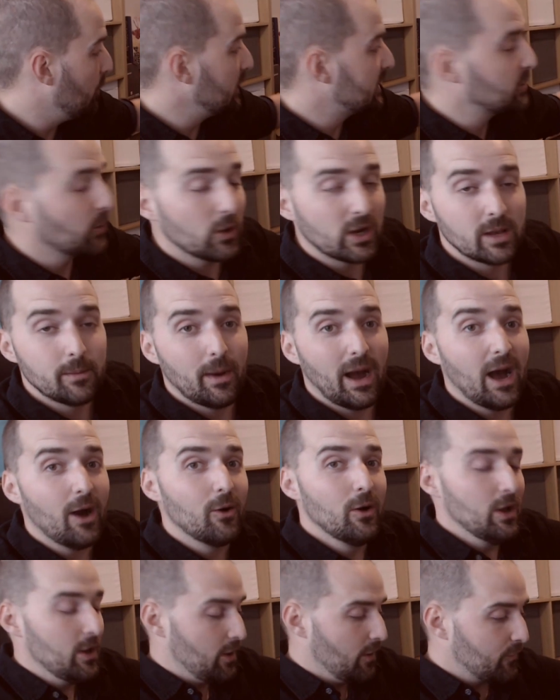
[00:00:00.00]
talking about,
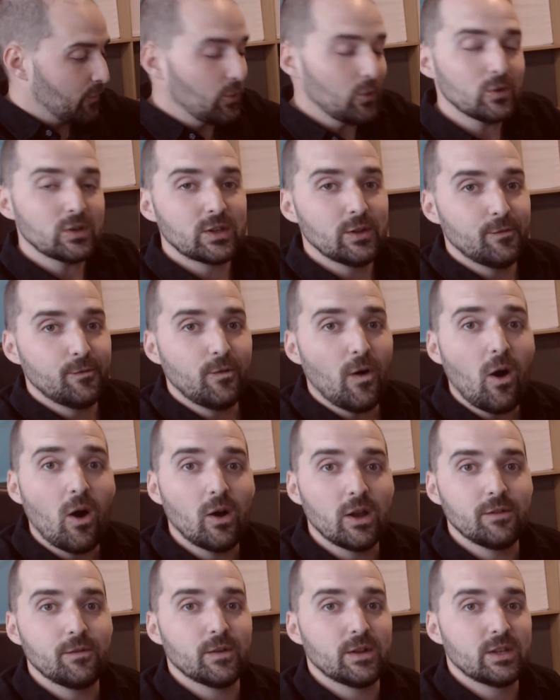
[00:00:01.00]
of course the
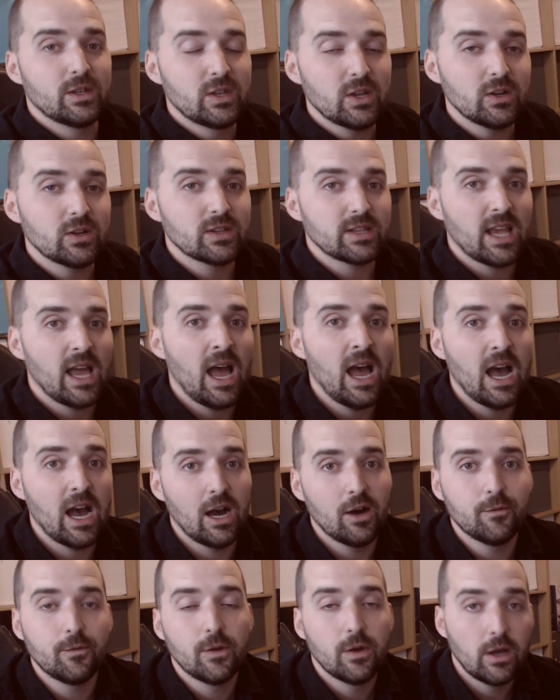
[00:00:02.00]
Vive does
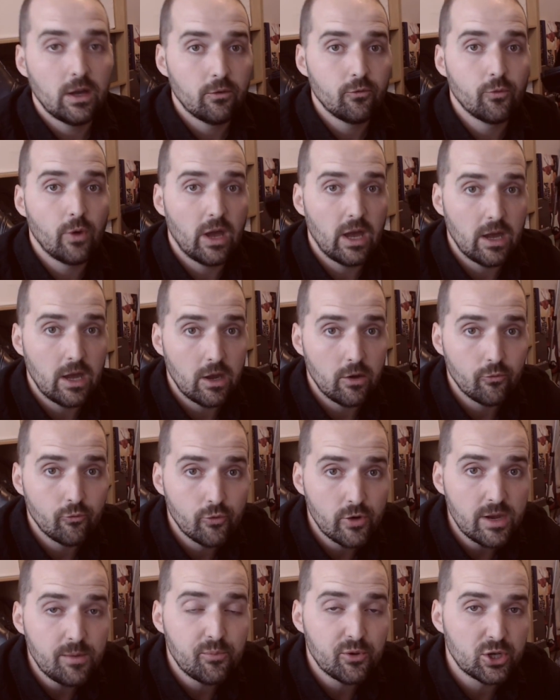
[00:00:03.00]
have
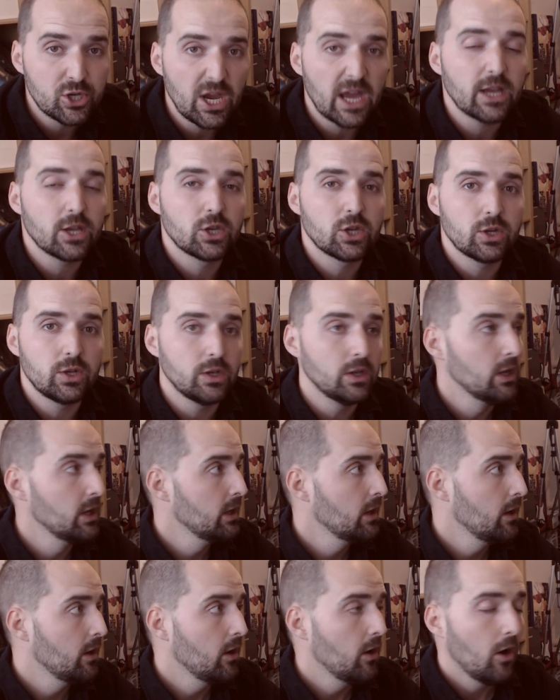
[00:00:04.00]
reprojection,
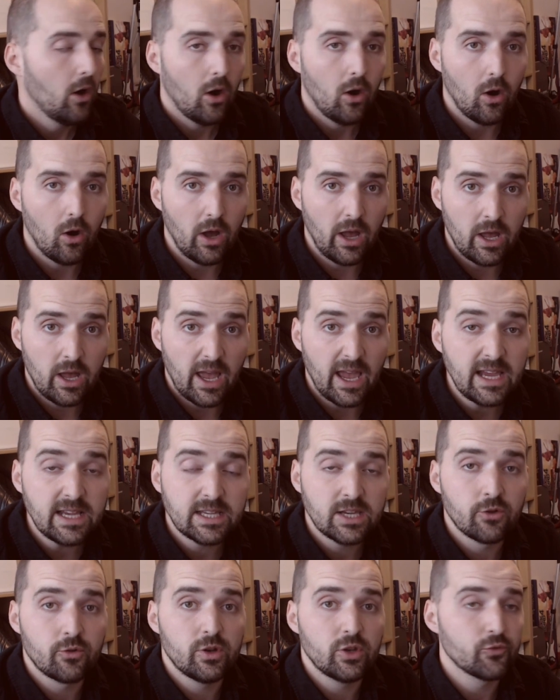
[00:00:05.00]

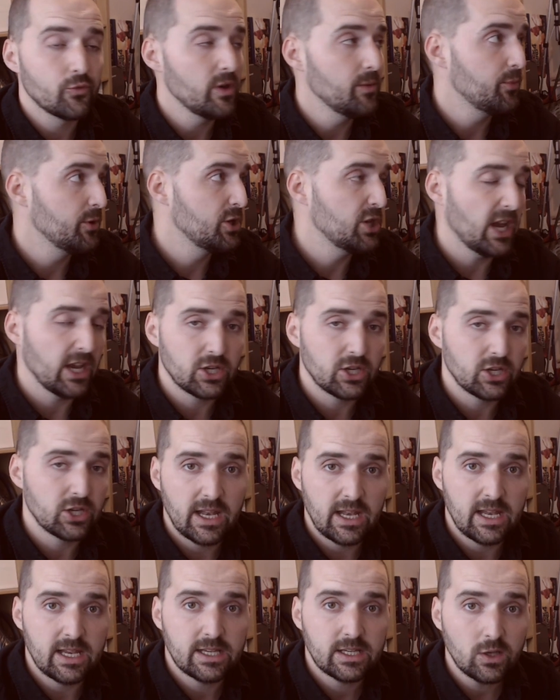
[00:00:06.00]
asynchronous reprojection
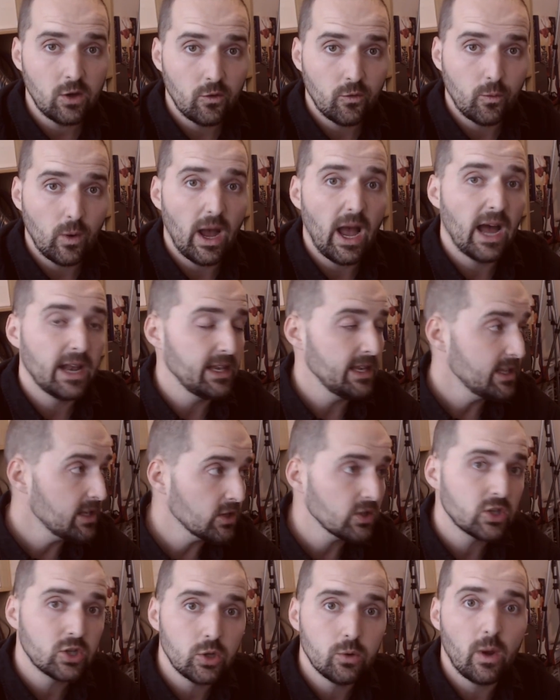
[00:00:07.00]
in its software, and it
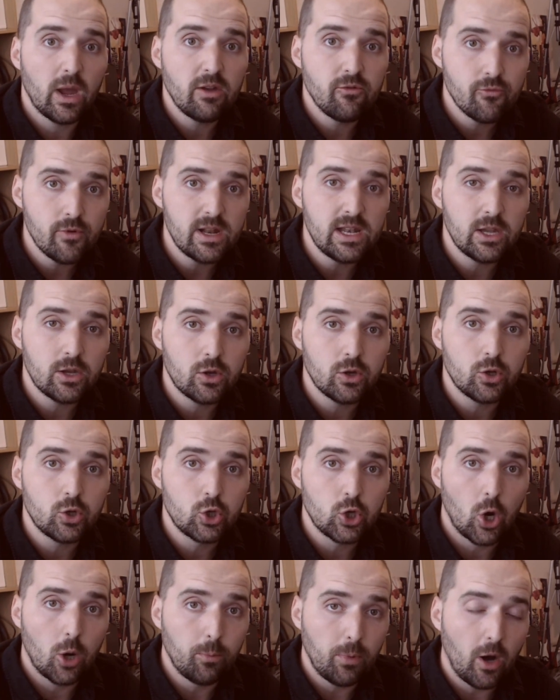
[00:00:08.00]
does do a really good
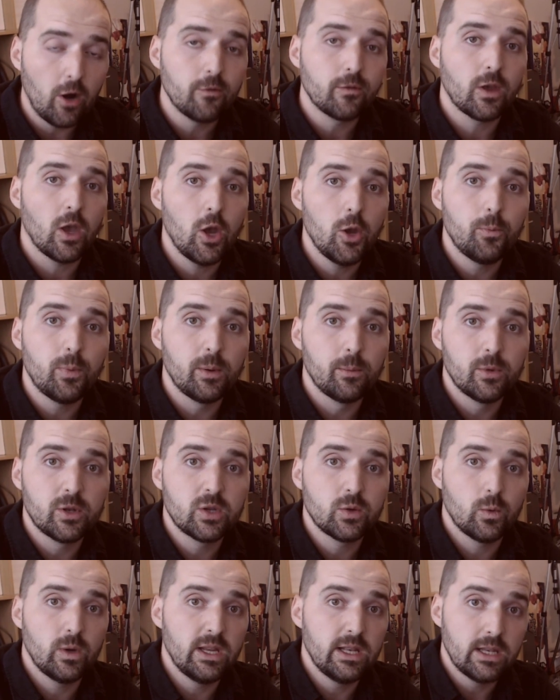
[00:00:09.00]
job of coping
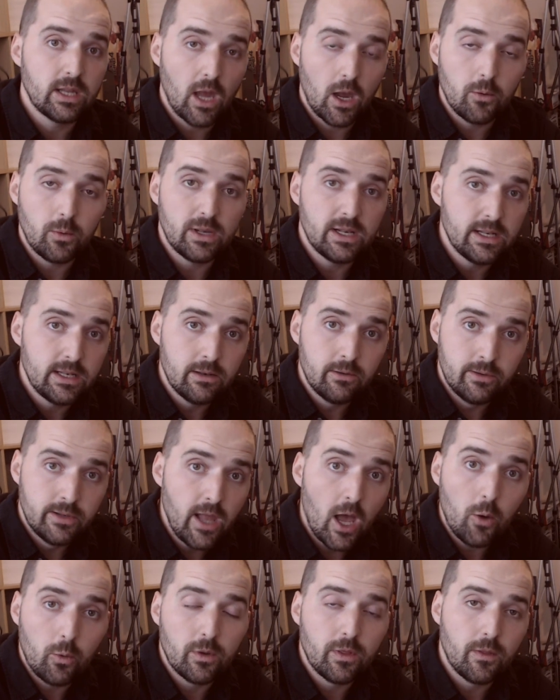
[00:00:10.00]
between going
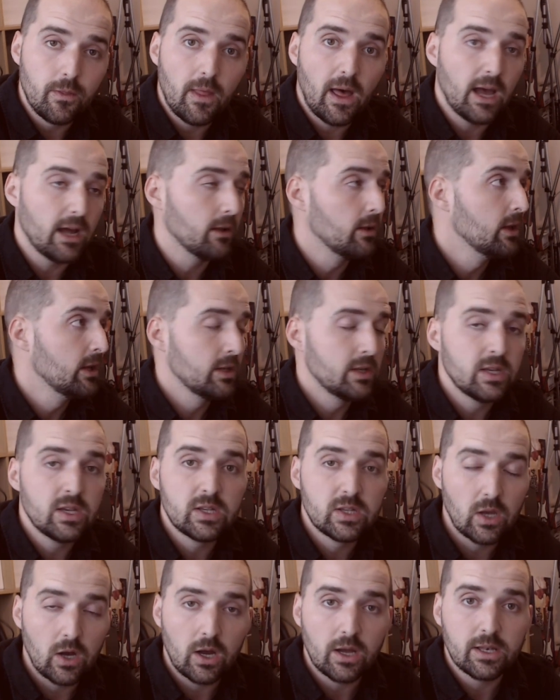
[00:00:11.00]
lower than that
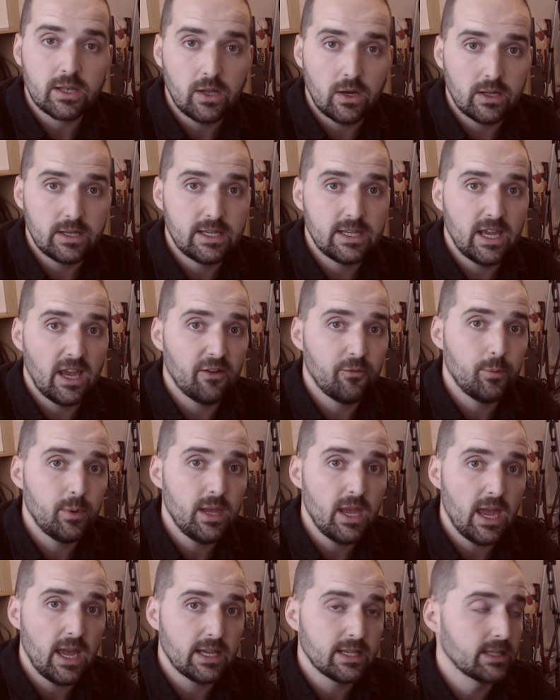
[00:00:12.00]
desired 90
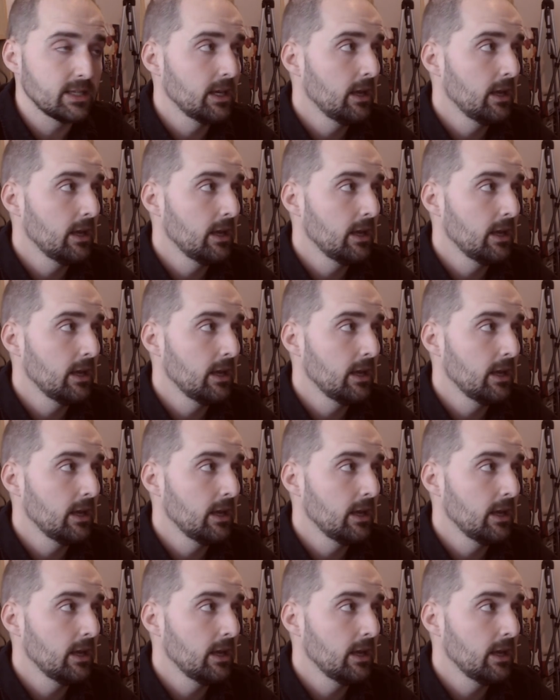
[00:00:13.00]
FPS.